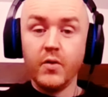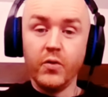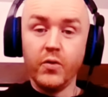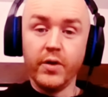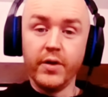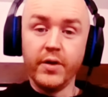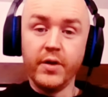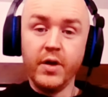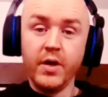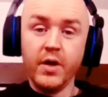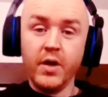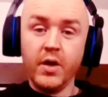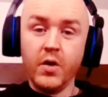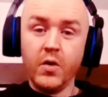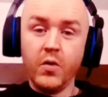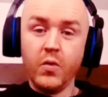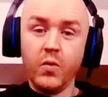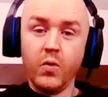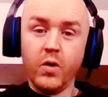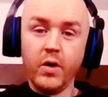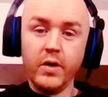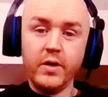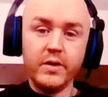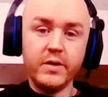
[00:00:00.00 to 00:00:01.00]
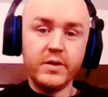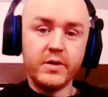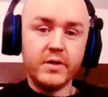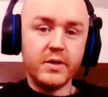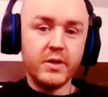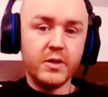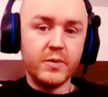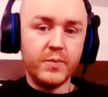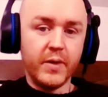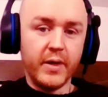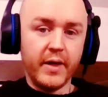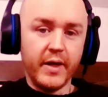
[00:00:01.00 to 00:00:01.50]
right? What is
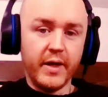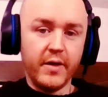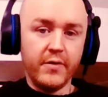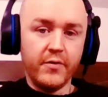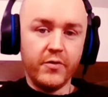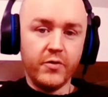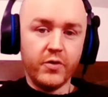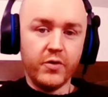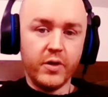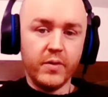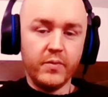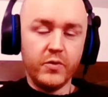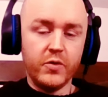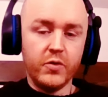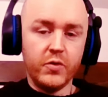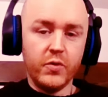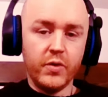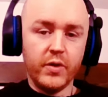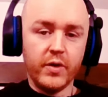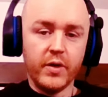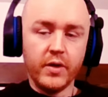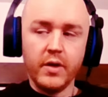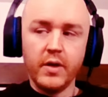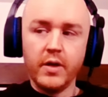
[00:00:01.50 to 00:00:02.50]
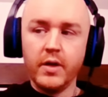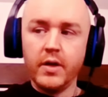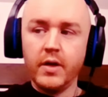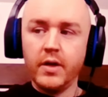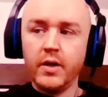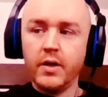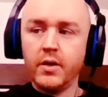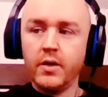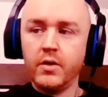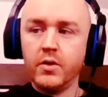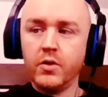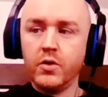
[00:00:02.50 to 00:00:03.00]
this behavior I'm doing?
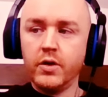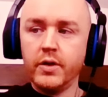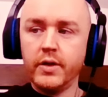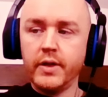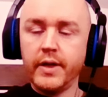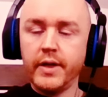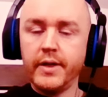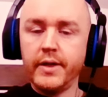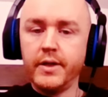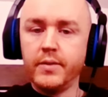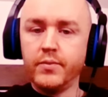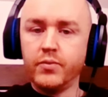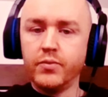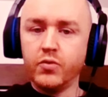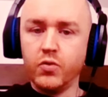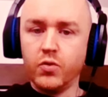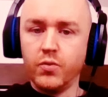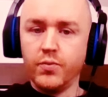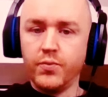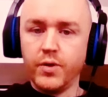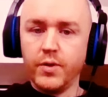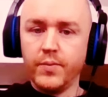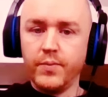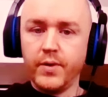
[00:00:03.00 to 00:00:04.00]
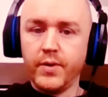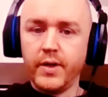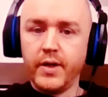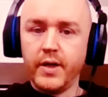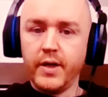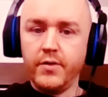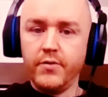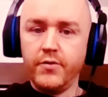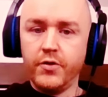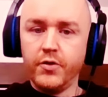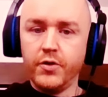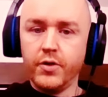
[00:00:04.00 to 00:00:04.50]
Look at that inappropriate
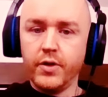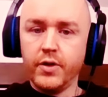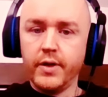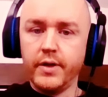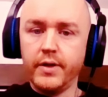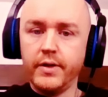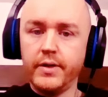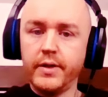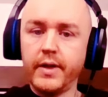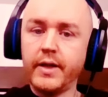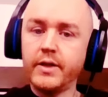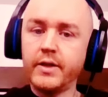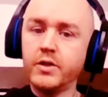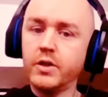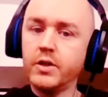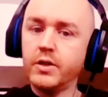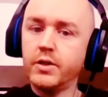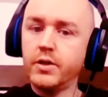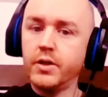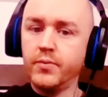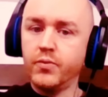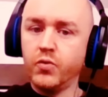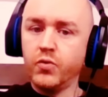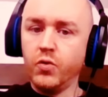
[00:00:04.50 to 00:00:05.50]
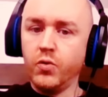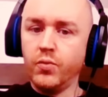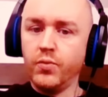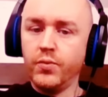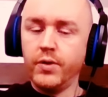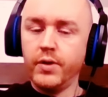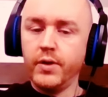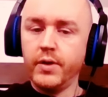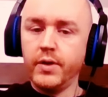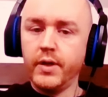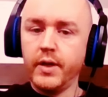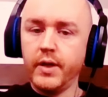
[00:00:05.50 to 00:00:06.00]
behavior, and that's the
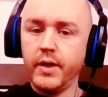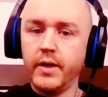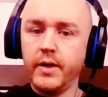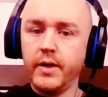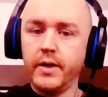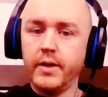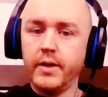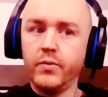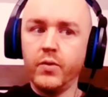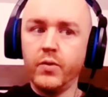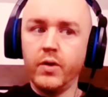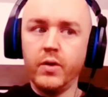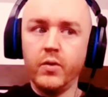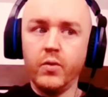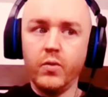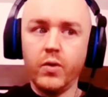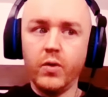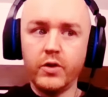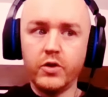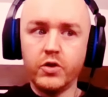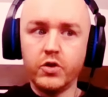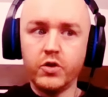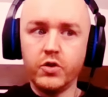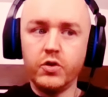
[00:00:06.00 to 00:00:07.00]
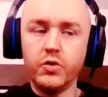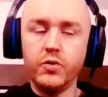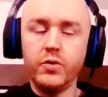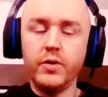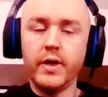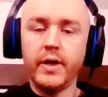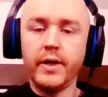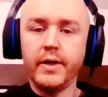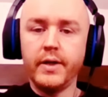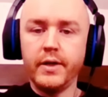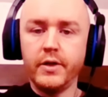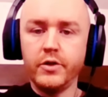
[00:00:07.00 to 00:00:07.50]
appropriate thing. And well, I should do
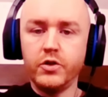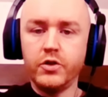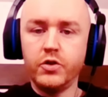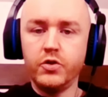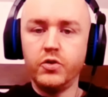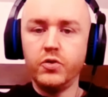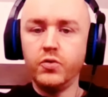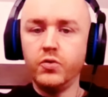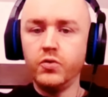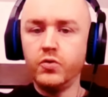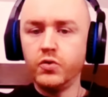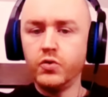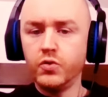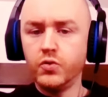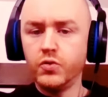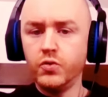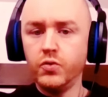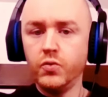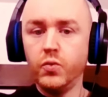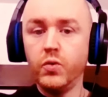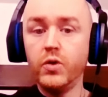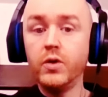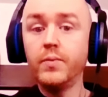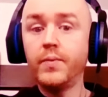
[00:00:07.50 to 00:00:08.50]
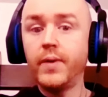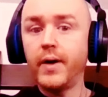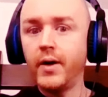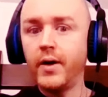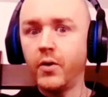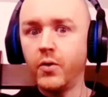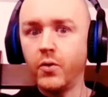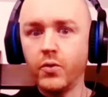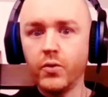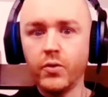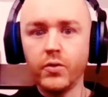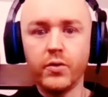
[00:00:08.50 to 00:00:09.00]
that, and I should use
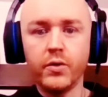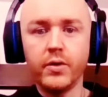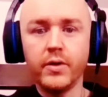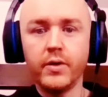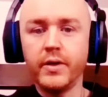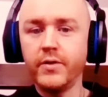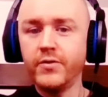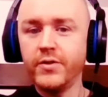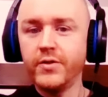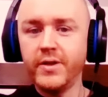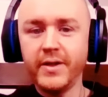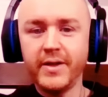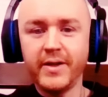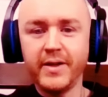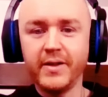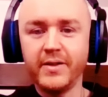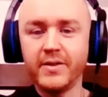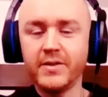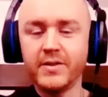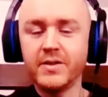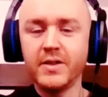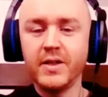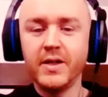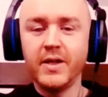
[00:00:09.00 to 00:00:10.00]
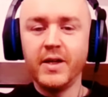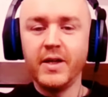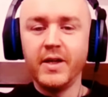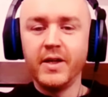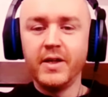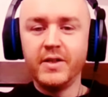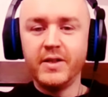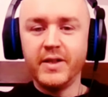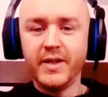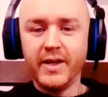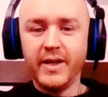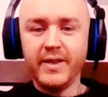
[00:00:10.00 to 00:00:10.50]
willpower and everything else
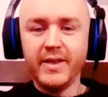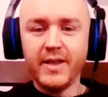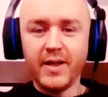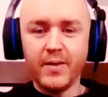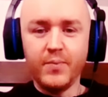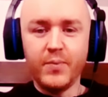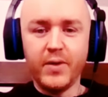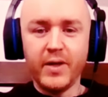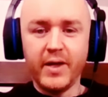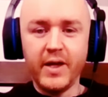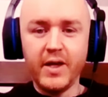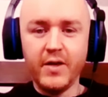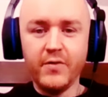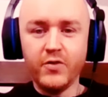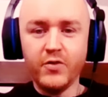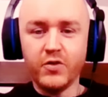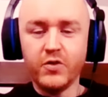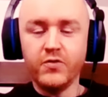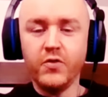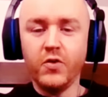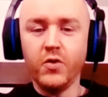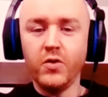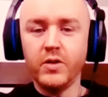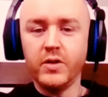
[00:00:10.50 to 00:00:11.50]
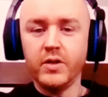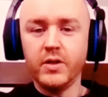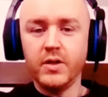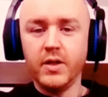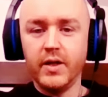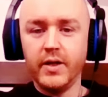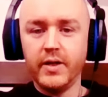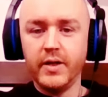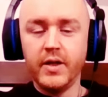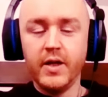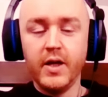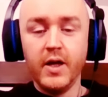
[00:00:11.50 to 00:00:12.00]
to get that behavior to fall into
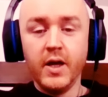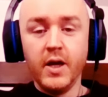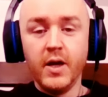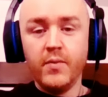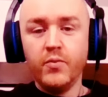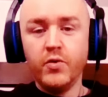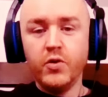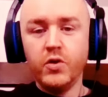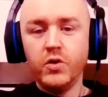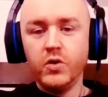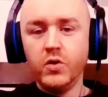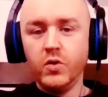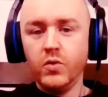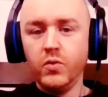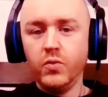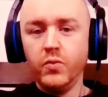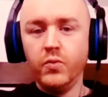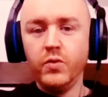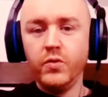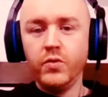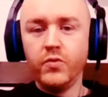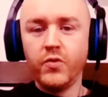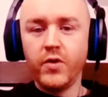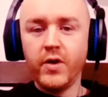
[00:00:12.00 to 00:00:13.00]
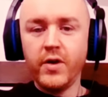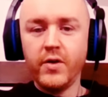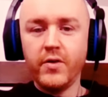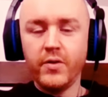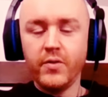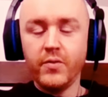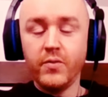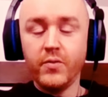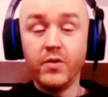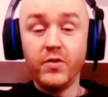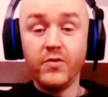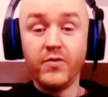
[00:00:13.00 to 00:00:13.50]
line. But you know what we
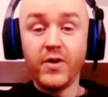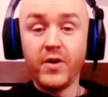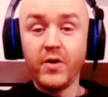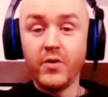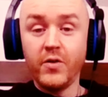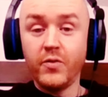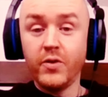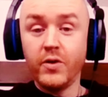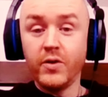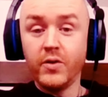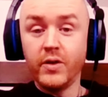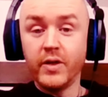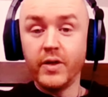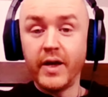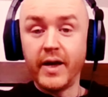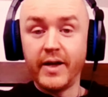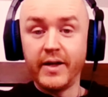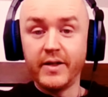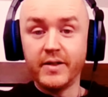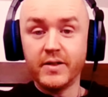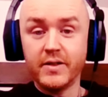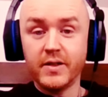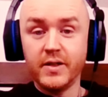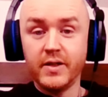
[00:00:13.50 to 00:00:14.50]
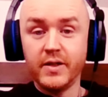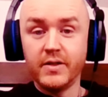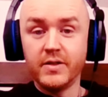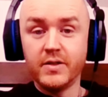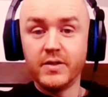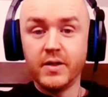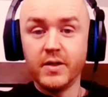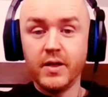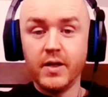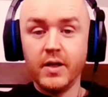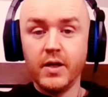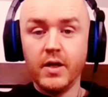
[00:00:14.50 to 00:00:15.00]
very rarely ask
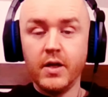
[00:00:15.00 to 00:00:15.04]
is,